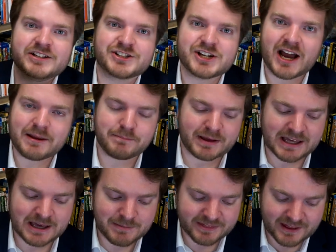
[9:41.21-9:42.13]
giant
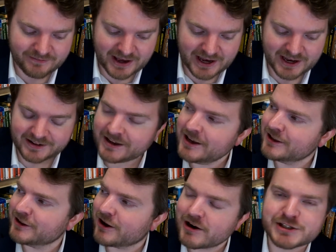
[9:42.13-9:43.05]
behemoth, I've had
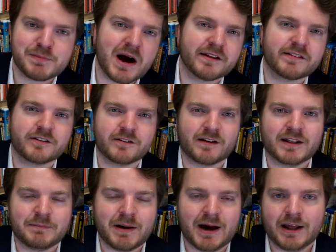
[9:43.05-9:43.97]
large monsters
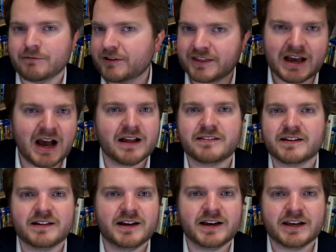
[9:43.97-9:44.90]
on the mind with
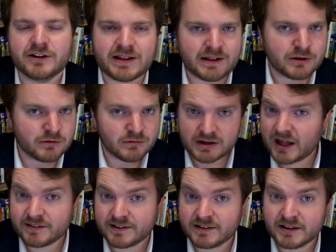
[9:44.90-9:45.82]
Godzilla, you know, that new
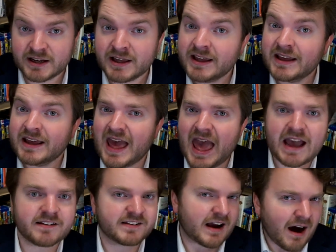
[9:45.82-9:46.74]
Godzilla
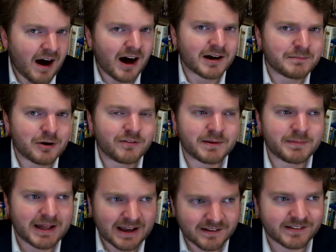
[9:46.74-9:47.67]
X-Kong movie,
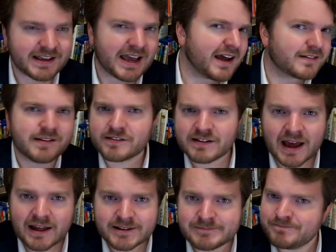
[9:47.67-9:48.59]
but I guess the X is
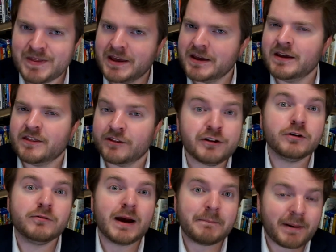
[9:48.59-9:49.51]
silent, the
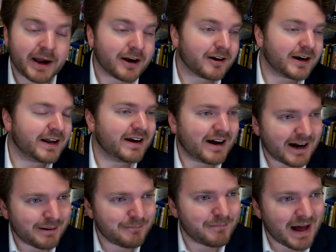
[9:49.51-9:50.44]
new empire.
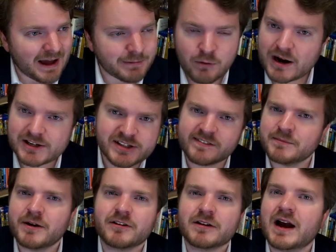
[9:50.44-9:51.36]
I've been watching
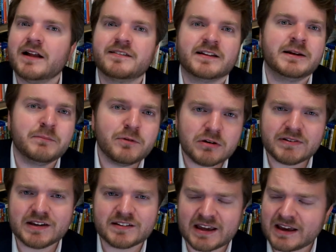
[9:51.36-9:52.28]
some other Godzilla
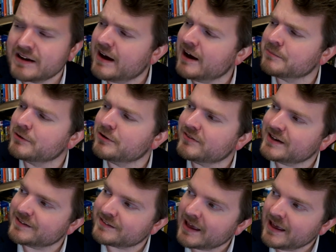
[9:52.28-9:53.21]
movies, King Kong
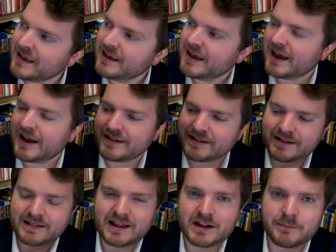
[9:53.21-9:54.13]
movies, and
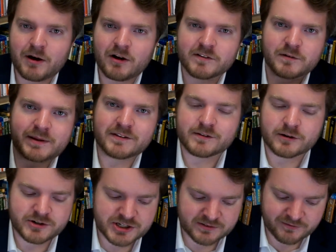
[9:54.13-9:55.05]
then I've also been
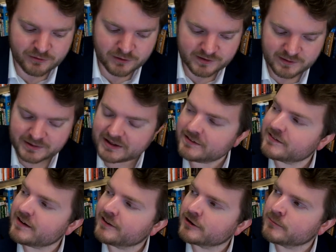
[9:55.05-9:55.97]
searching for some of
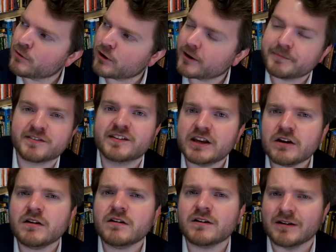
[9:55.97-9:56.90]
these other more
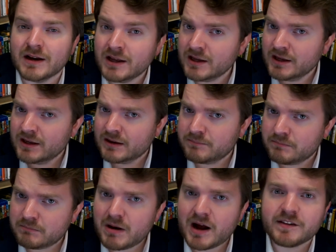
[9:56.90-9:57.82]
obscure
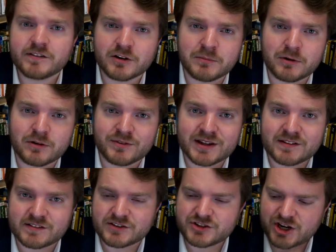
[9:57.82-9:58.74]
monster
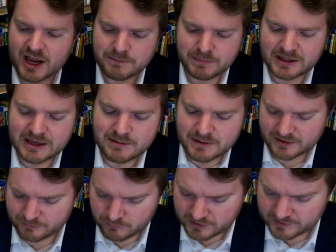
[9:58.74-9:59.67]
movies. Giant
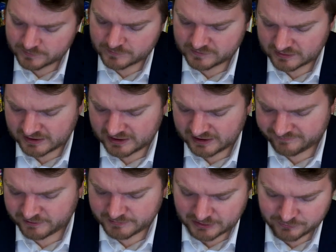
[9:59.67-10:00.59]
Behemoth was a
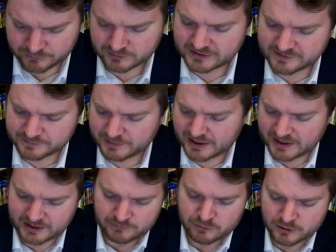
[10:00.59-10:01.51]
film that was released
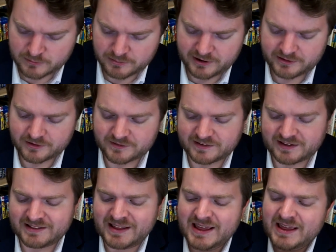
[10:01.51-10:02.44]
by Warner Brothers,
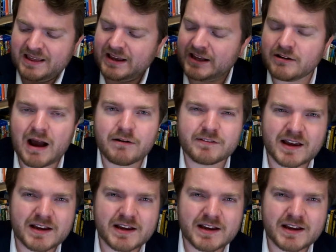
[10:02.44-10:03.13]
and, you know, I was